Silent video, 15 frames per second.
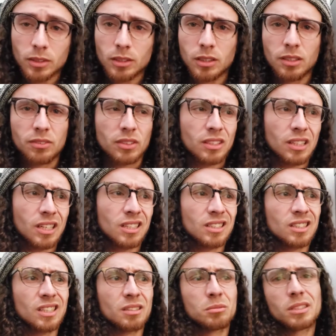Even a lot of the
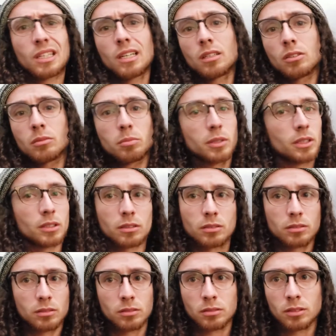games that I don't play.
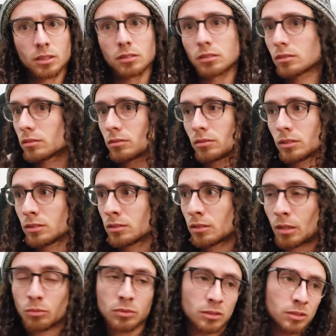Like, you know, I
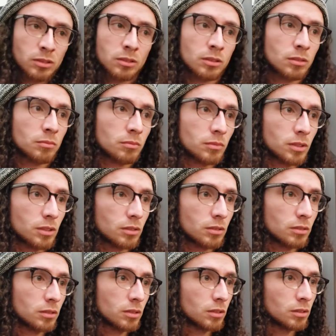want to see the
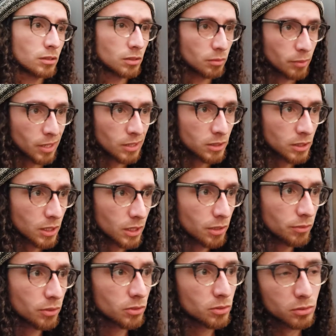matches at
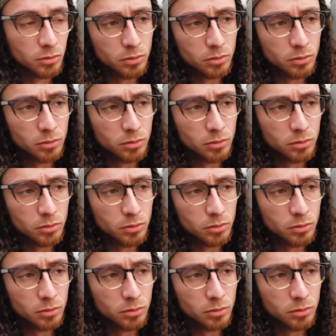Evo too.